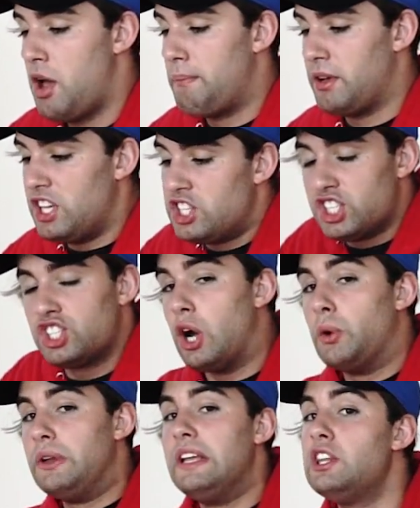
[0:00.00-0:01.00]
But you just
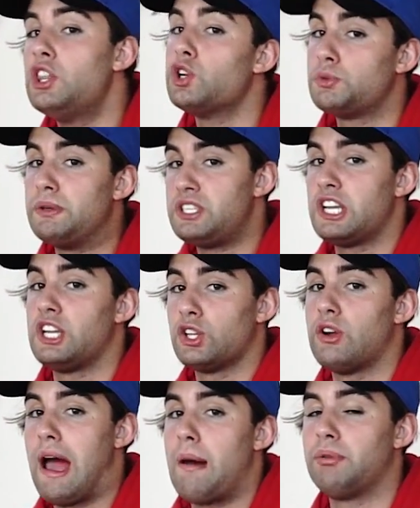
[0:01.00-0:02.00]
don't need those
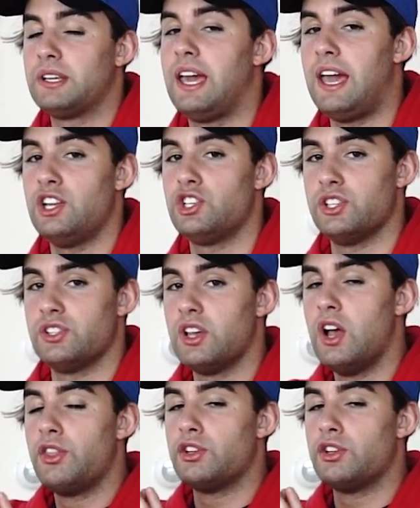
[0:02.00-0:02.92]
particular applications.